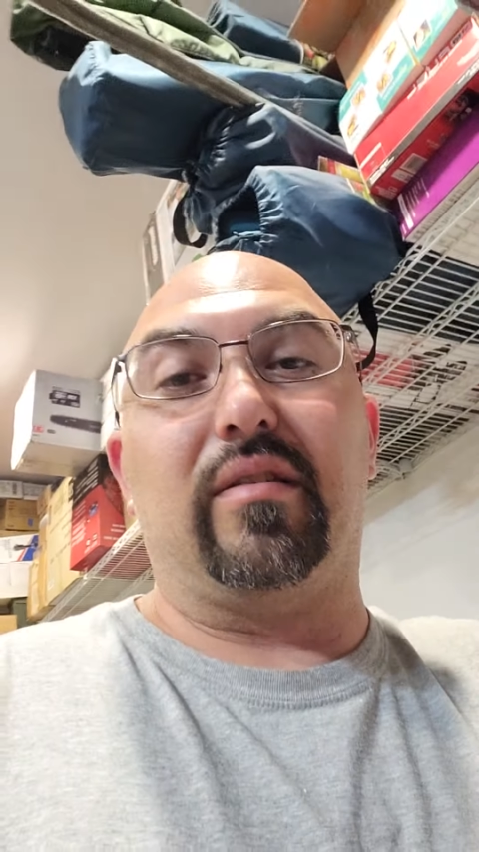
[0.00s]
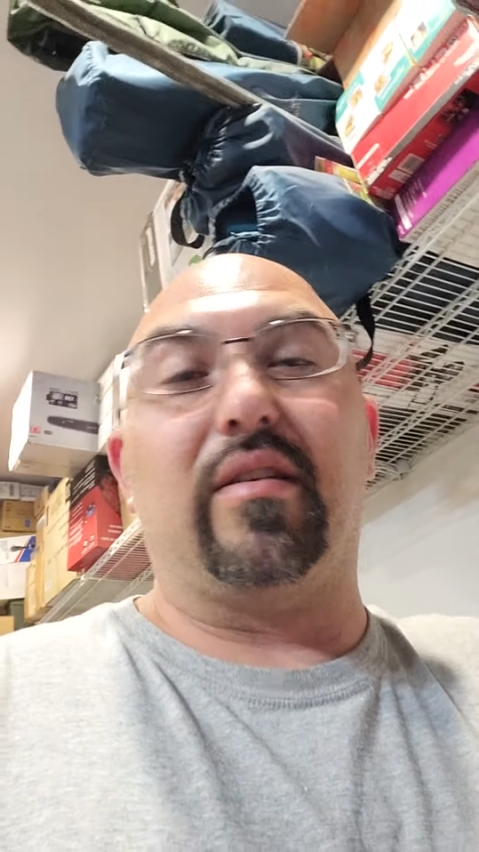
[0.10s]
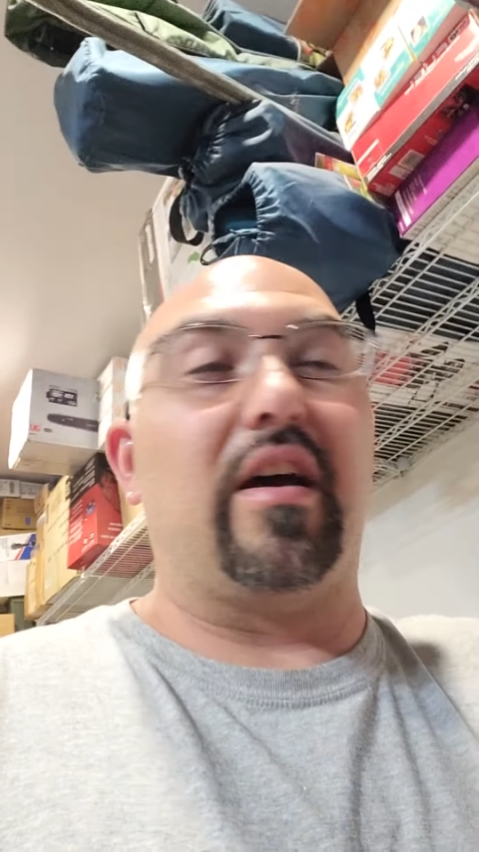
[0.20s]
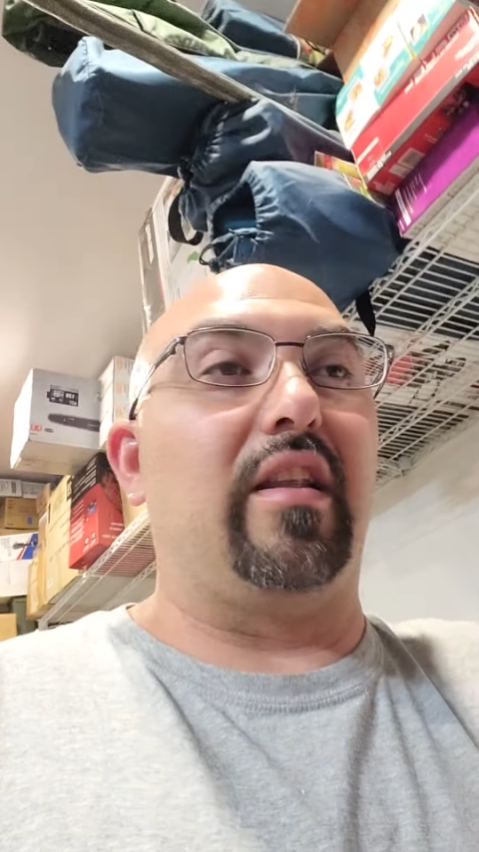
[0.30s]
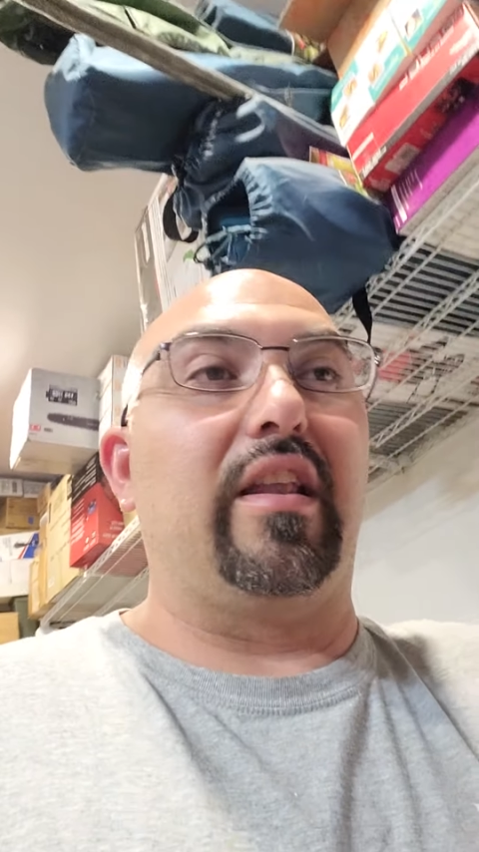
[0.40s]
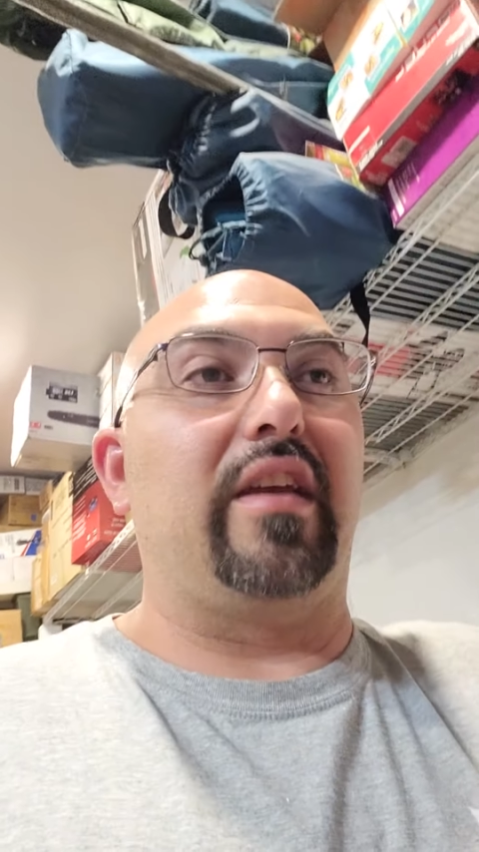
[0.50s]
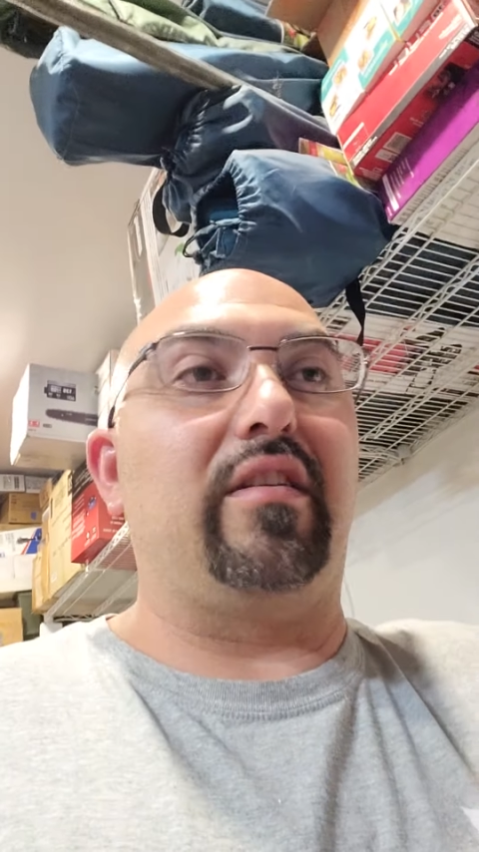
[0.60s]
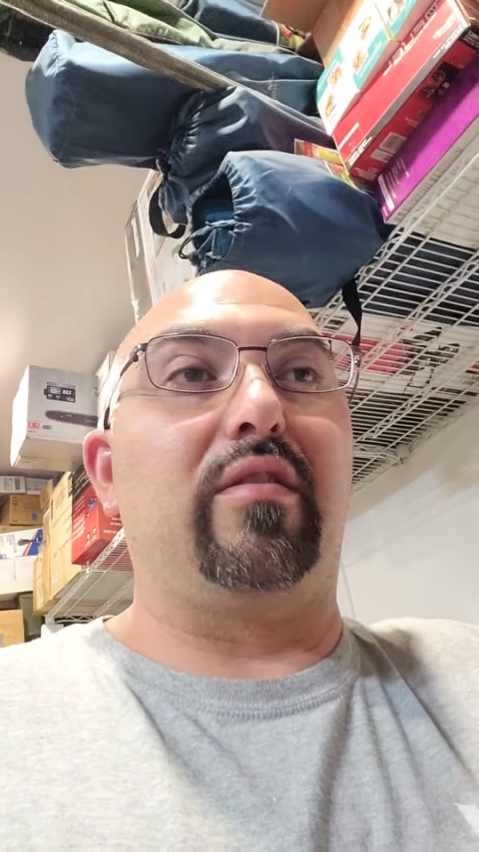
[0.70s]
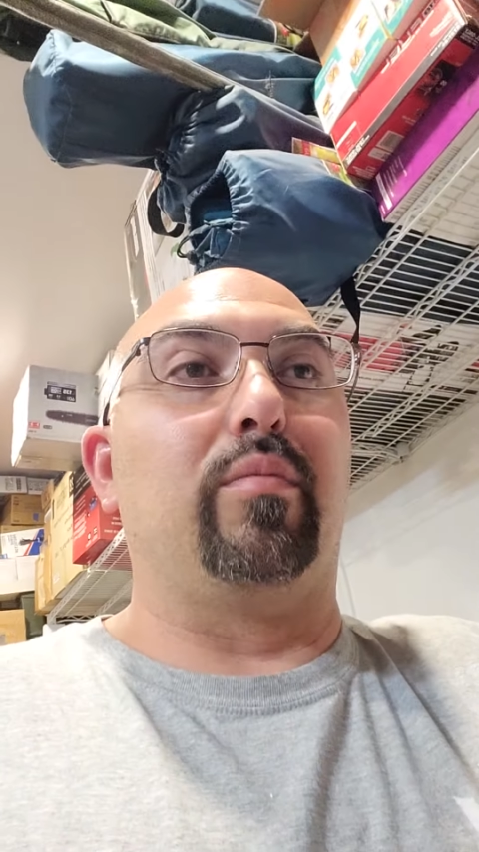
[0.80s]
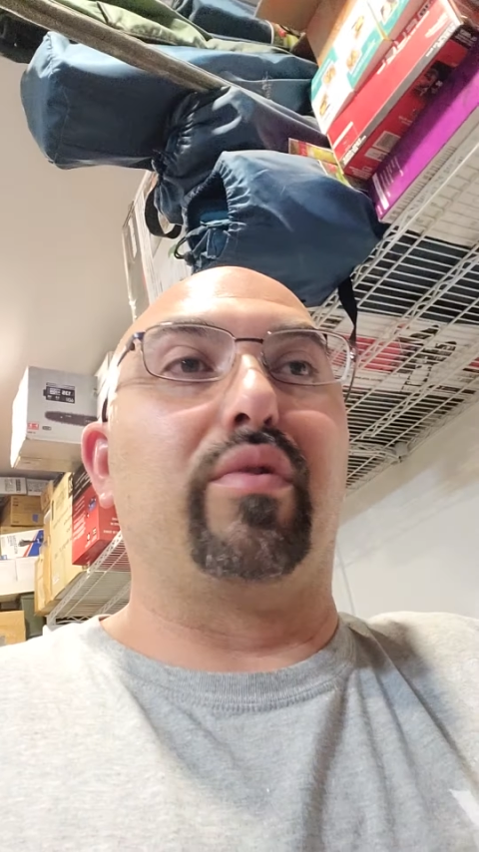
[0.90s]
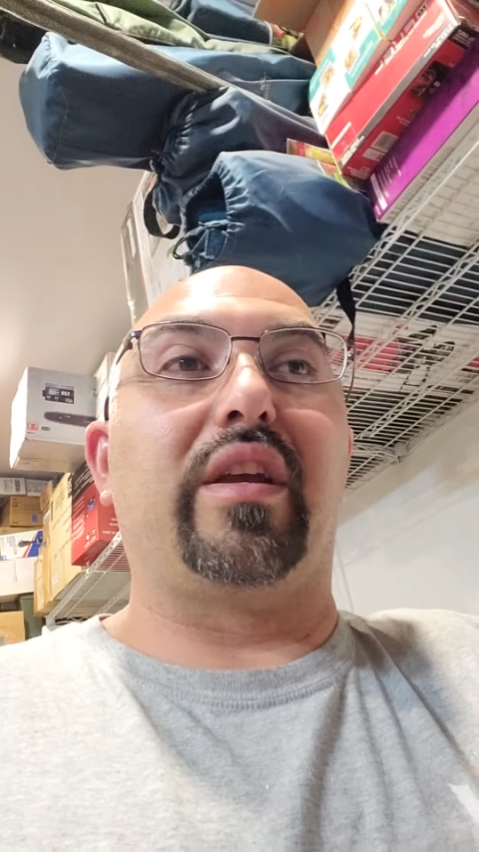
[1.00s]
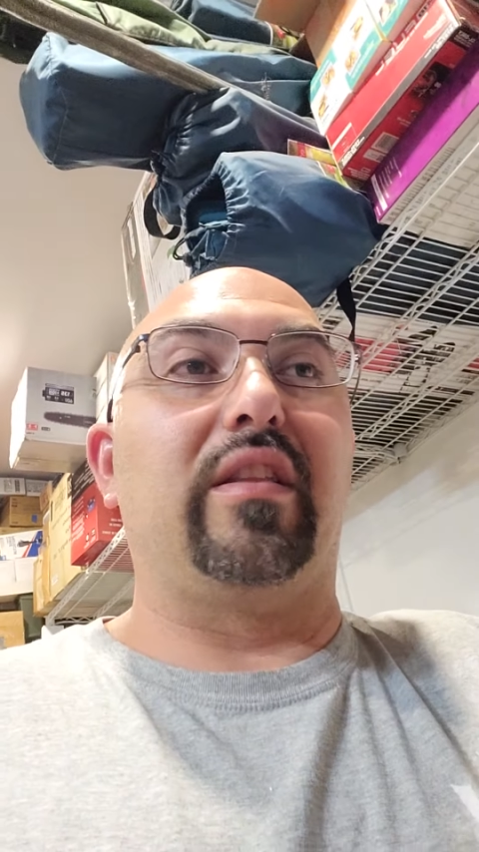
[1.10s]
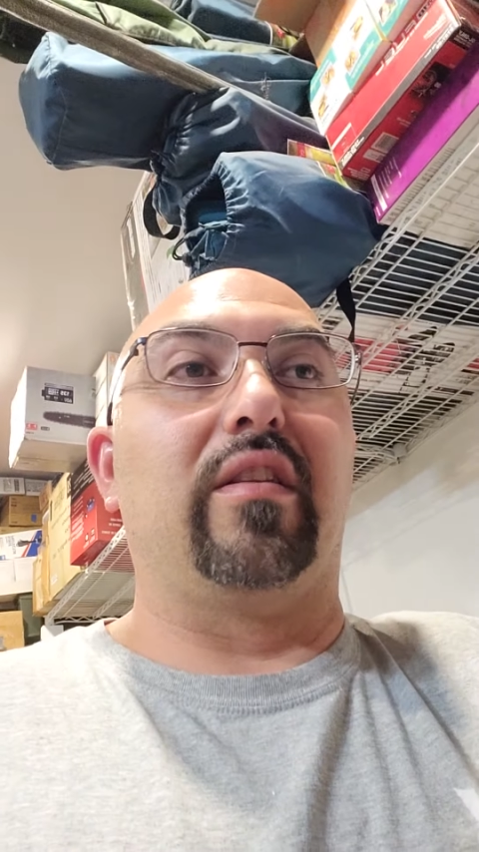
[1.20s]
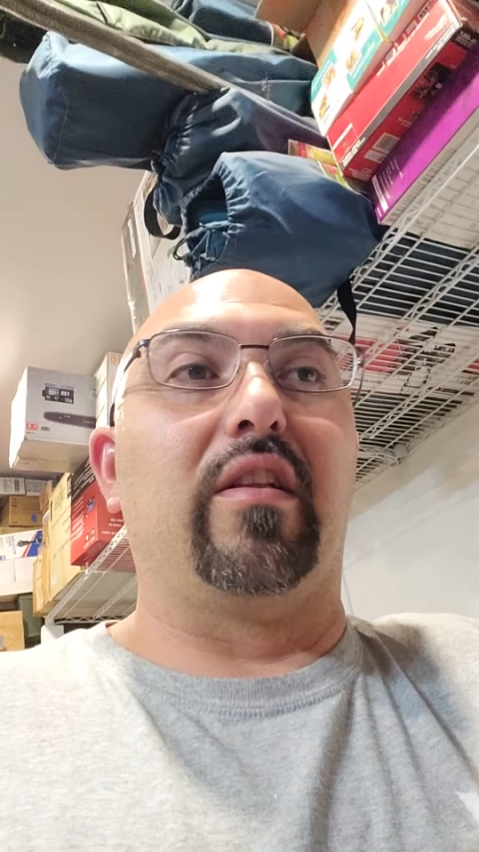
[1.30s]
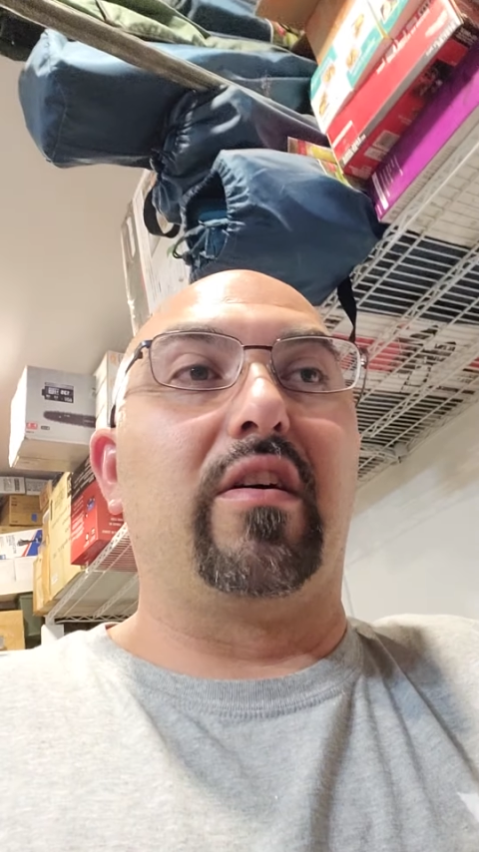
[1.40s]
It's not like you're
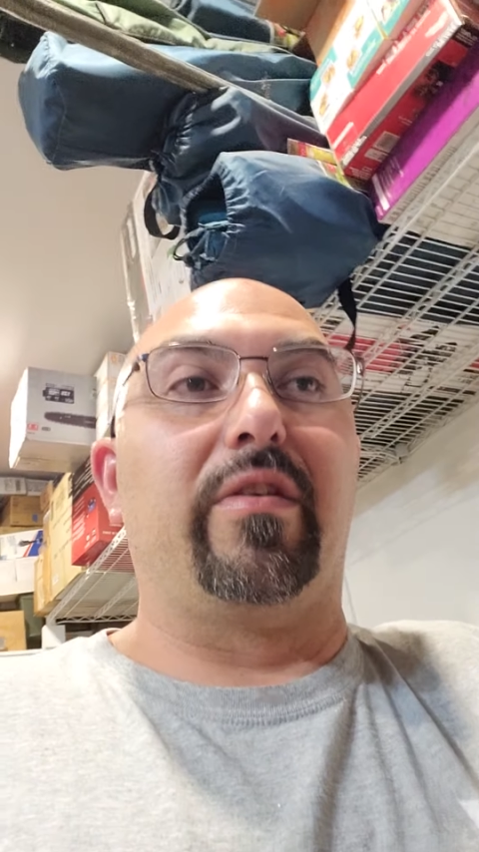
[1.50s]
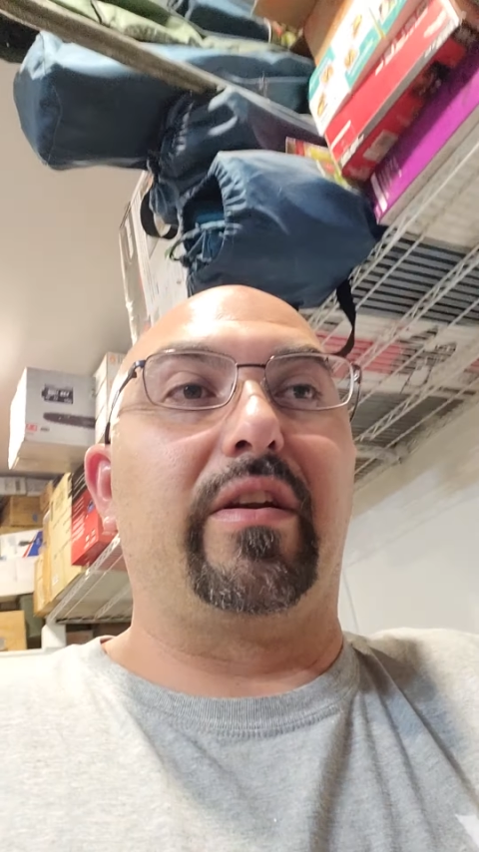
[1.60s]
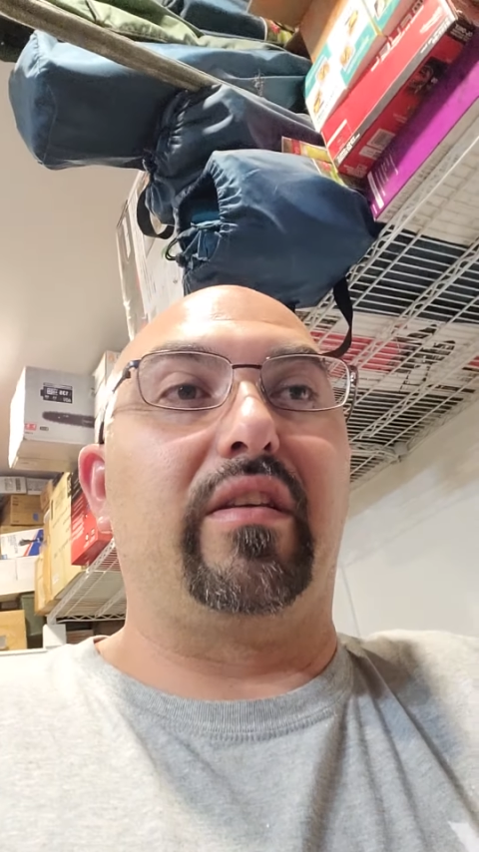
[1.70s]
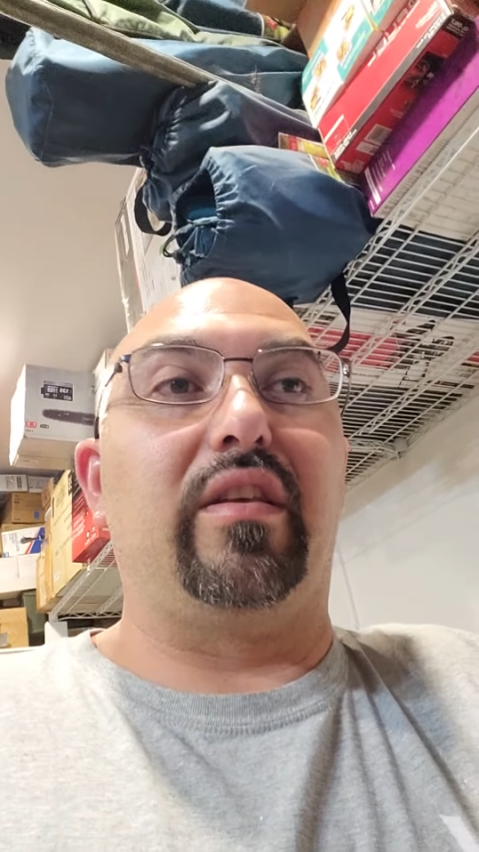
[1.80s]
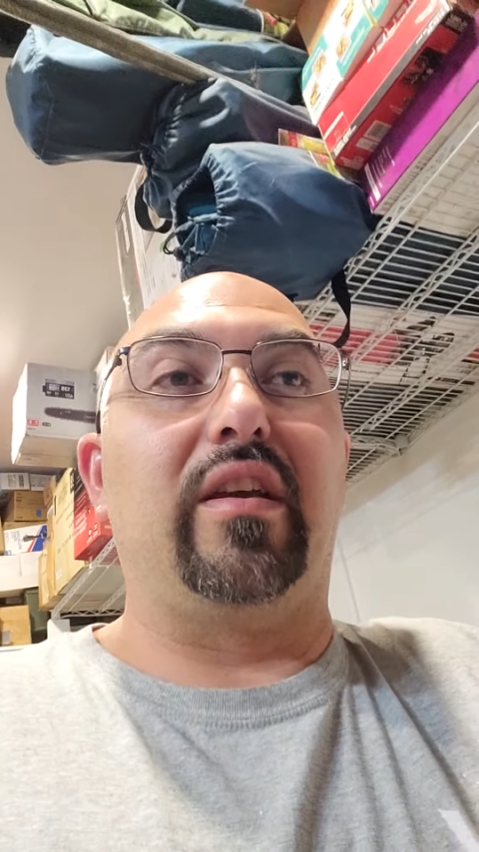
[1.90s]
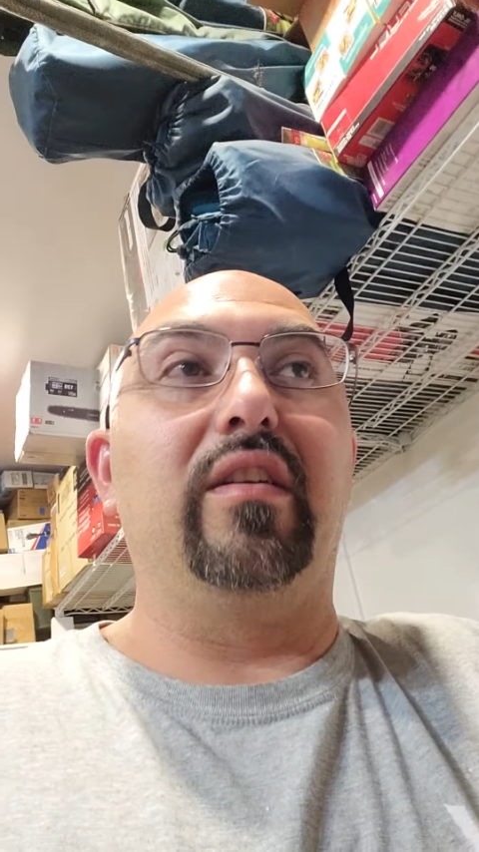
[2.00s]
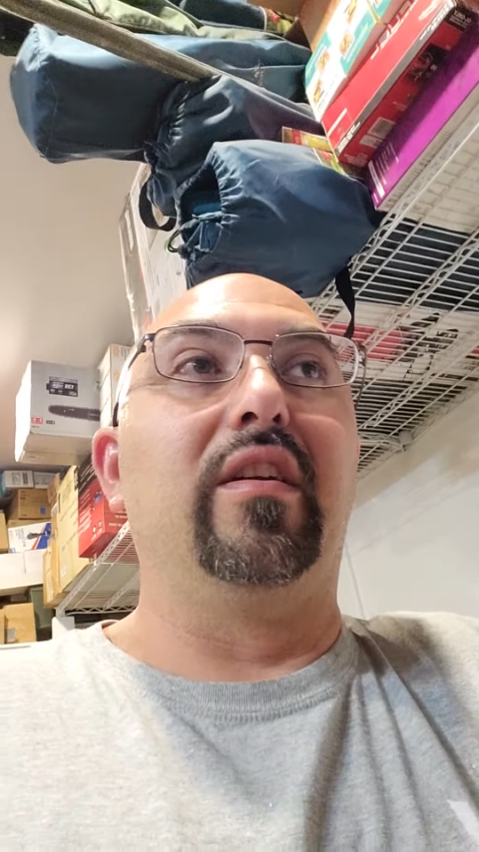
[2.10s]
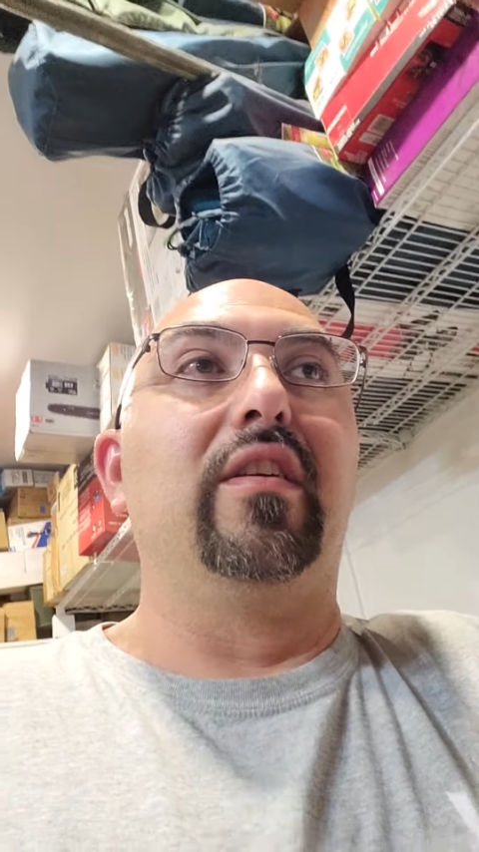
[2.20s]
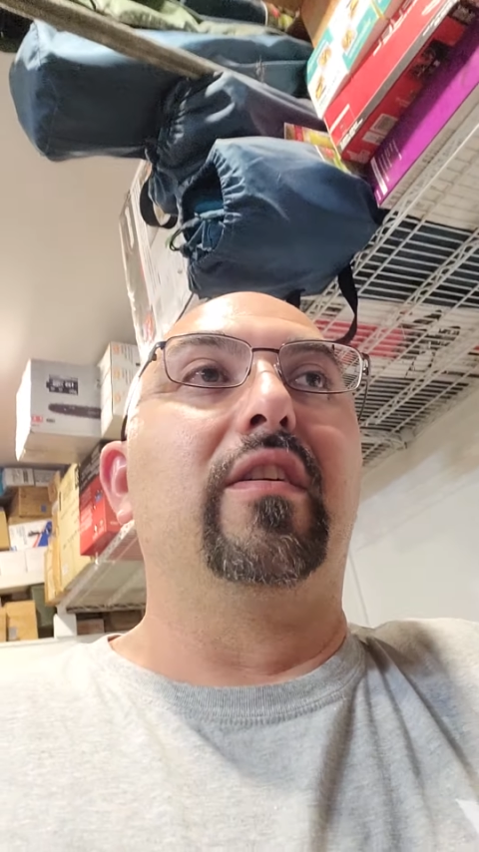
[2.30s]
breaking the law or anything.